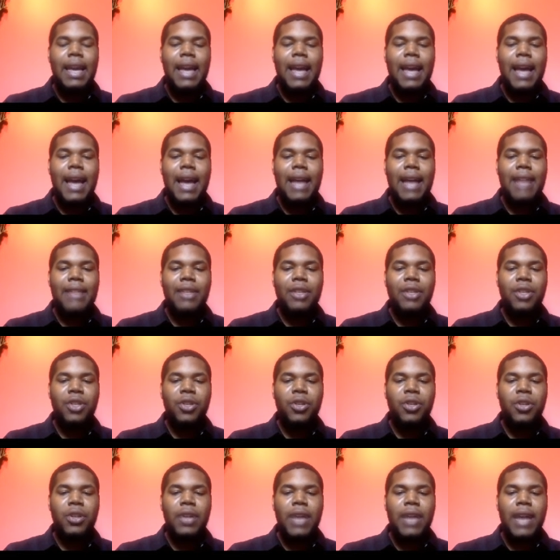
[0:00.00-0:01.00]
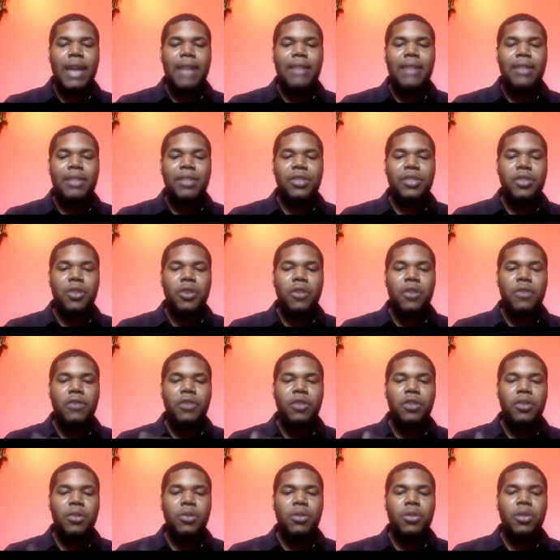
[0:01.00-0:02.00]
as it should, as it
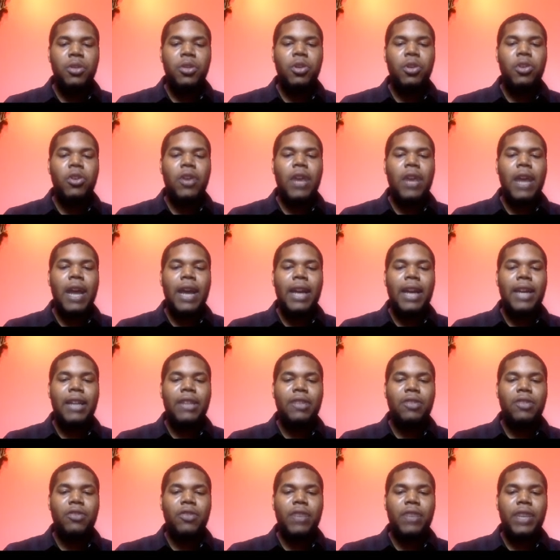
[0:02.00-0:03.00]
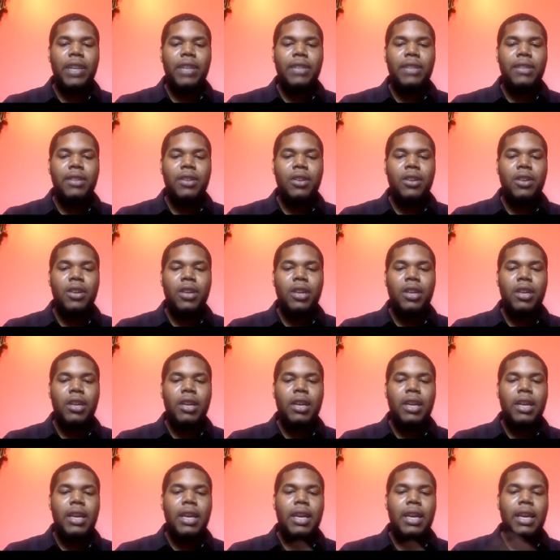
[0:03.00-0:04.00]
serves you to your highest, greatest good,
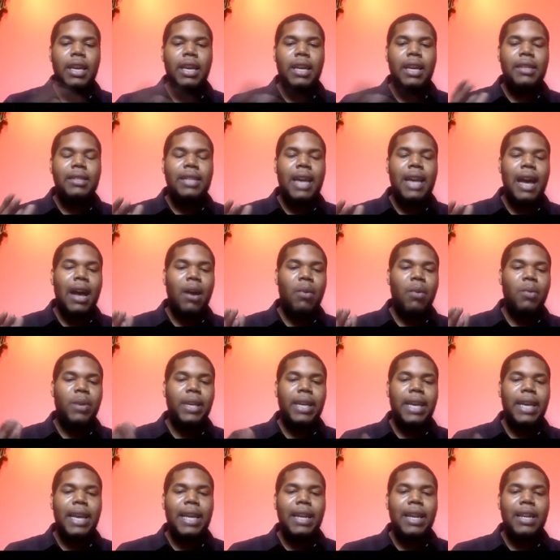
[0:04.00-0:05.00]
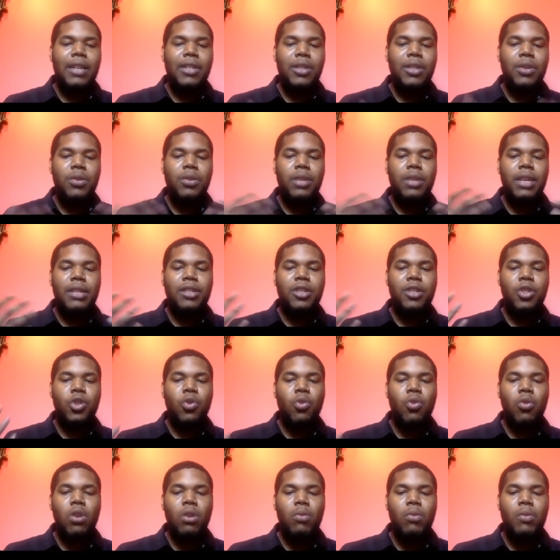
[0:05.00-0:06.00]
is how we get to this
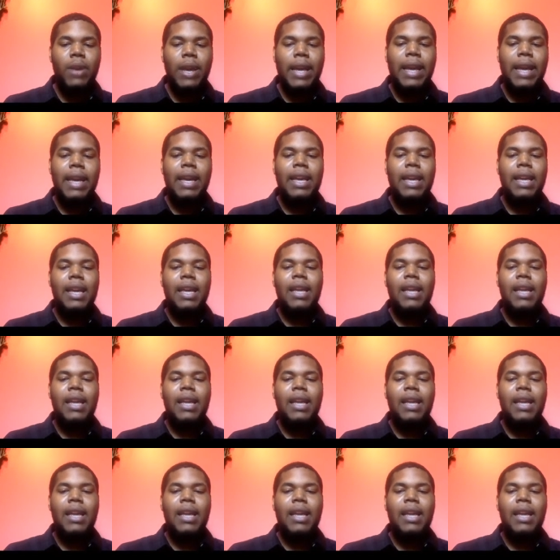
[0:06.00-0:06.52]
doorway